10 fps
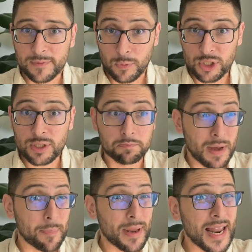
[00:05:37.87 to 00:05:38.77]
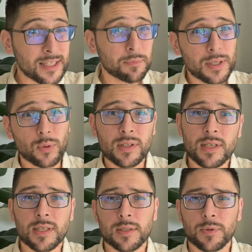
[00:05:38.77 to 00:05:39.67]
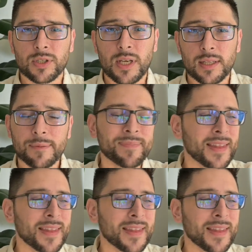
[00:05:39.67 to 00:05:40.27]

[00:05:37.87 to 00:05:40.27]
which is another big 26%